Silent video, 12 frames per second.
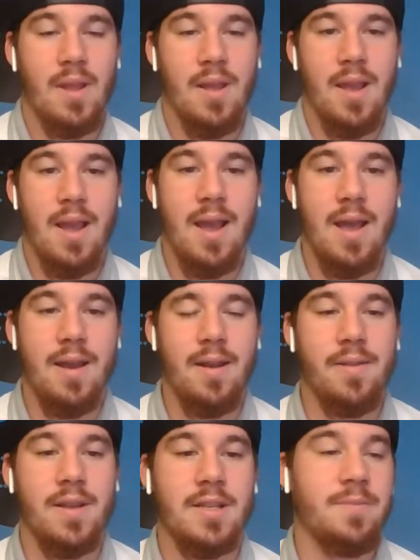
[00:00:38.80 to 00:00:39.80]
And
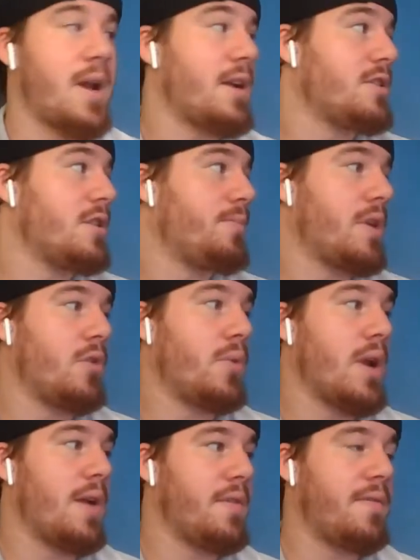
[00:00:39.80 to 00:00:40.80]
in this matchup here,
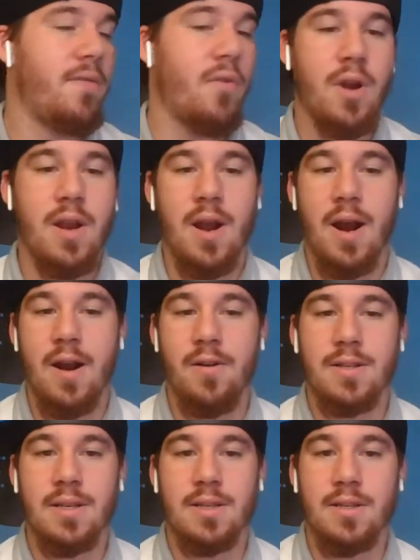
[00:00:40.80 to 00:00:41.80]
we have the
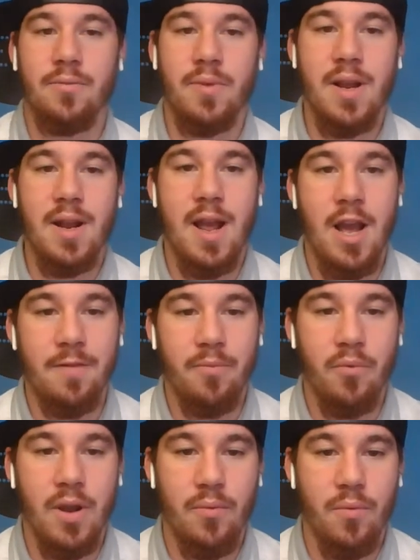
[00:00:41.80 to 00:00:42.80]
49ers as
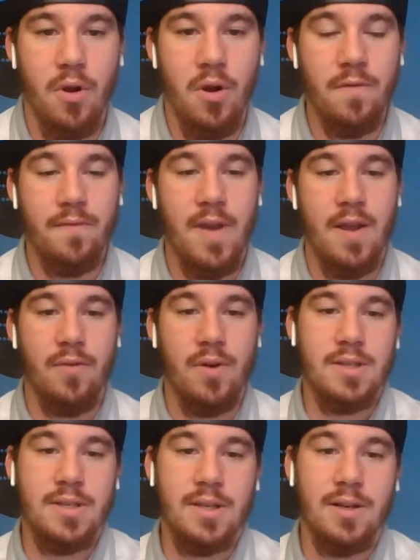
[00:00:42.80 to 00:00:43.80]
3.5-point road
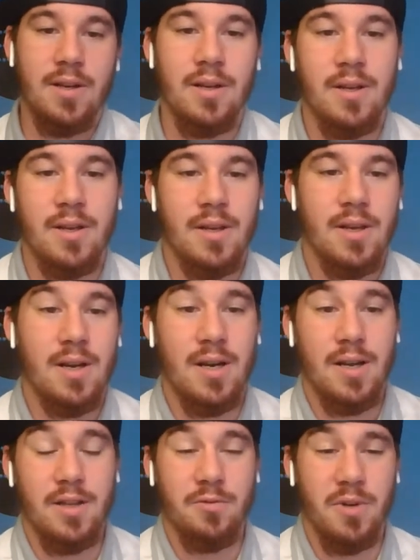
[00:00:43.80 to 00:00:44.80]
favorites here.
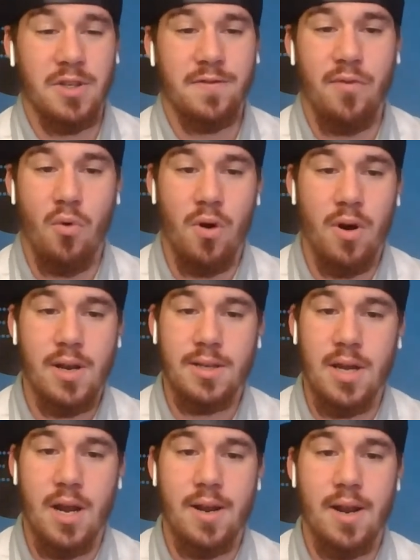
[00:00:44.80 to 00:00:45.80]
This was 4, and
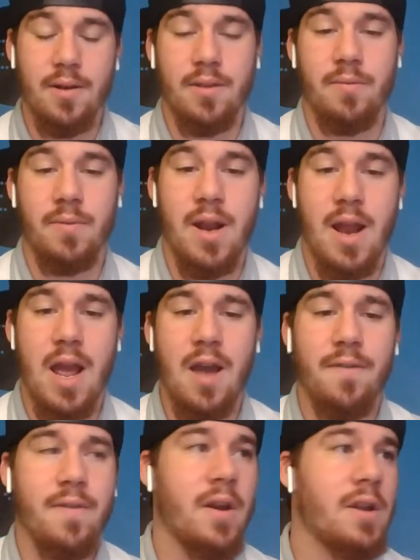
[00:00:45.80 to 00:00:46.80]
it's gone down to
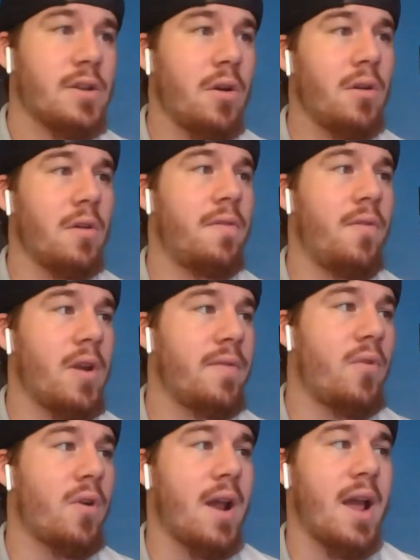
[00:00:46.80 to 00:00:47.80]
3.5. Total of
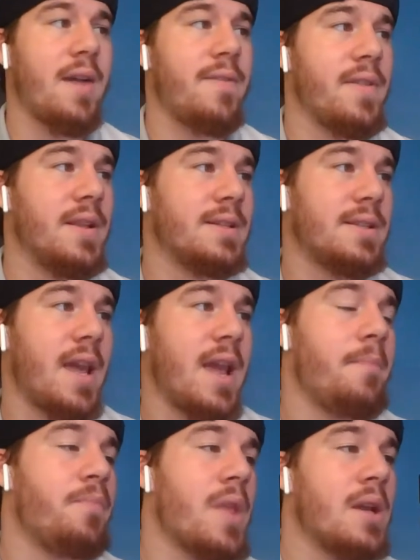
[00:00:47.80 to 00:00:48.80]
44.5 in this
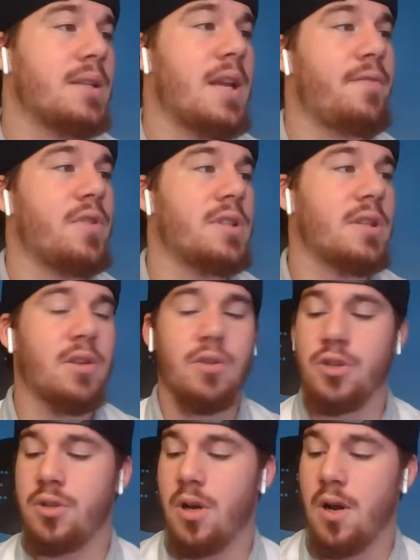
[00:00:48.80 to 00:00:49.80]
game. San Francisco
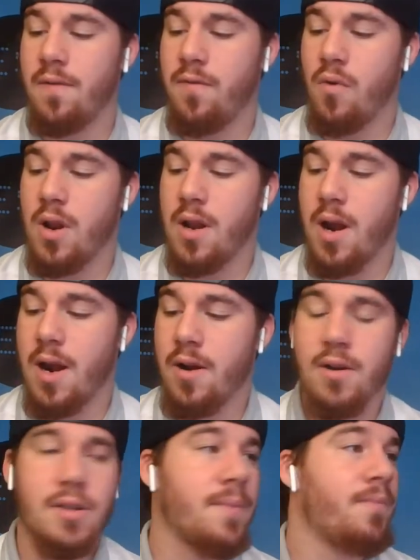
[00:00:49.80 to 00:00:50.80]

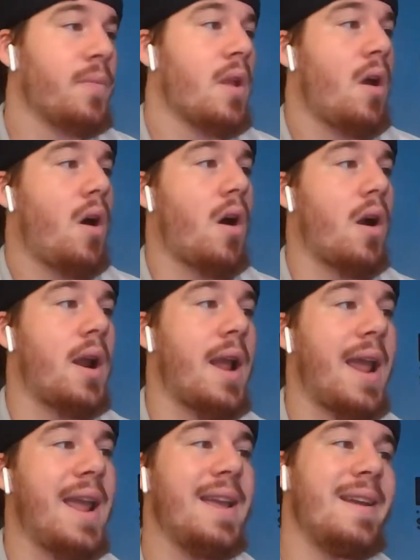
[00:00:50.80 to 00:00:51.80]
49ers are
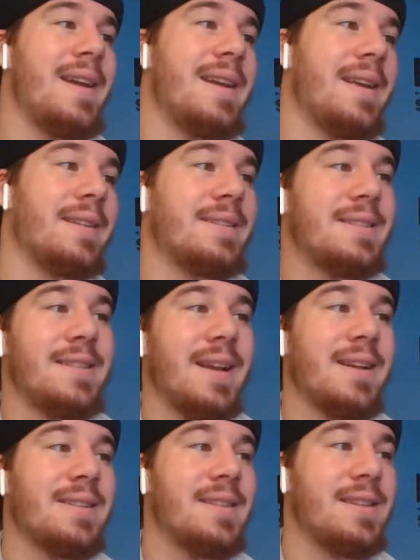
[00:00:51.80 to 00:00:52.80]

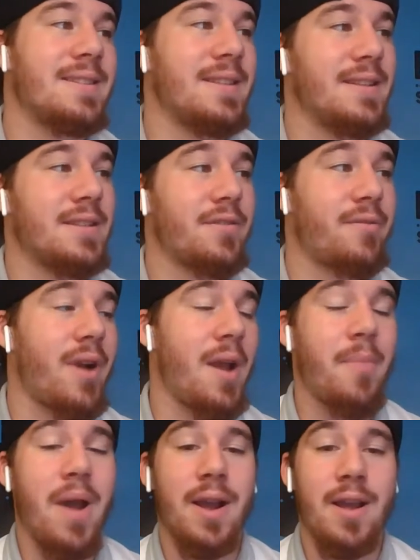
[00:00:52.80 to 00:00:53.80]
8-6 this season,
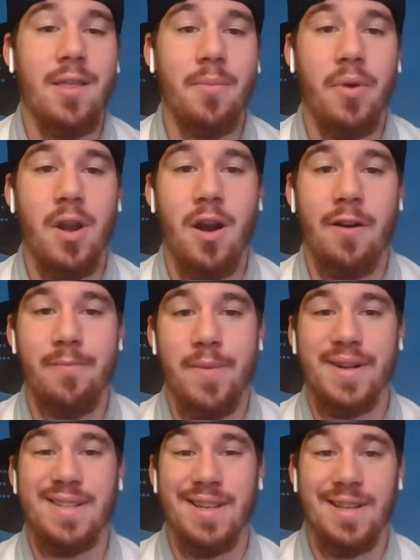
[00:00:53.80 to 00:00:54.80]
right back in the playoff
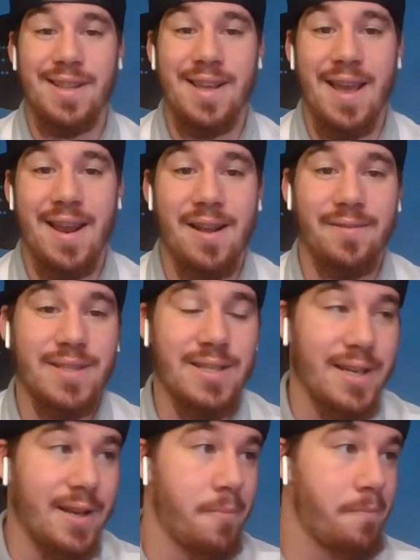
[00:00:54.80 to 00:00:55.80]
mix in the
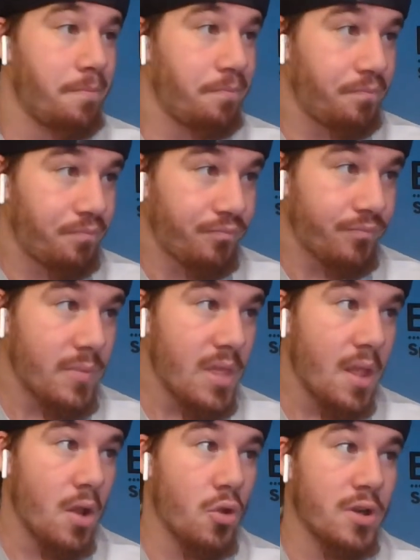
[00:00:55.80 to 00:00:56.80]
NFC.
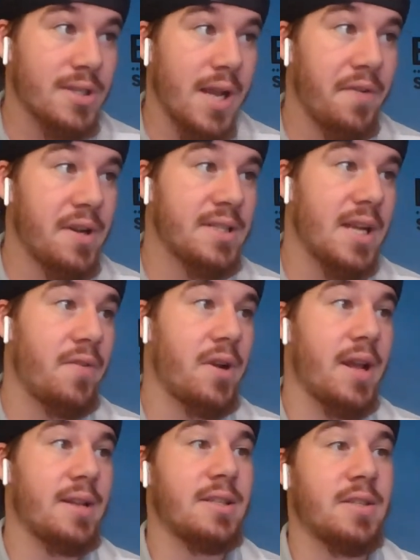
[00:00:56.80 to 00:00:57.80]
They're 7-7
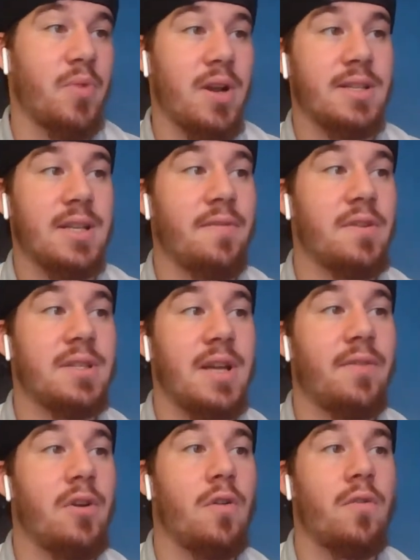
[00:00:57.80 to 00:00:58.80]
against the spread,
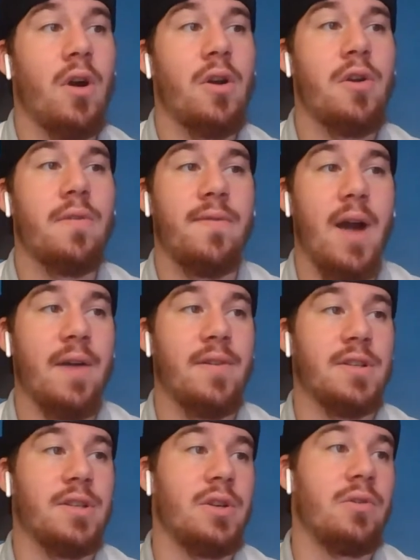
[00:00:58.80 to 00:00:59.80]
7-7 over under,
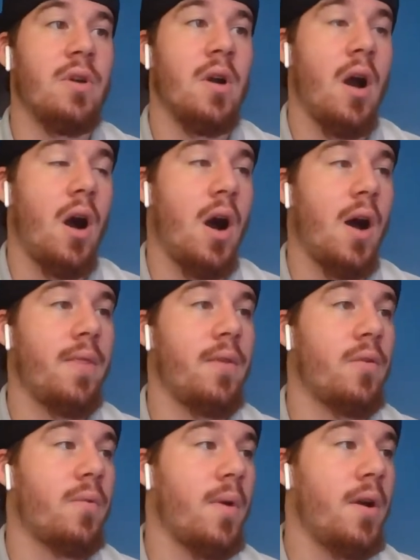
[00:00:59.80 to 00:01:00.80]
5-2 on
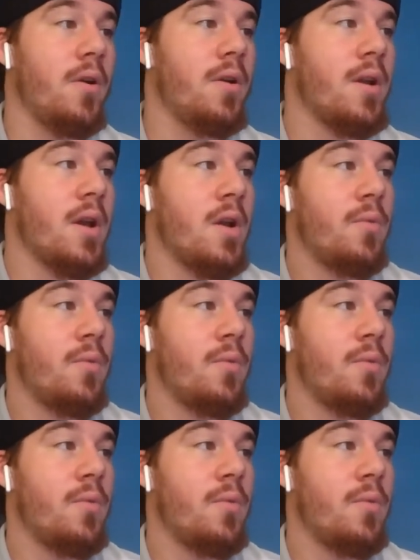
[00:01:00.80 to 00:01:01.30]
the road.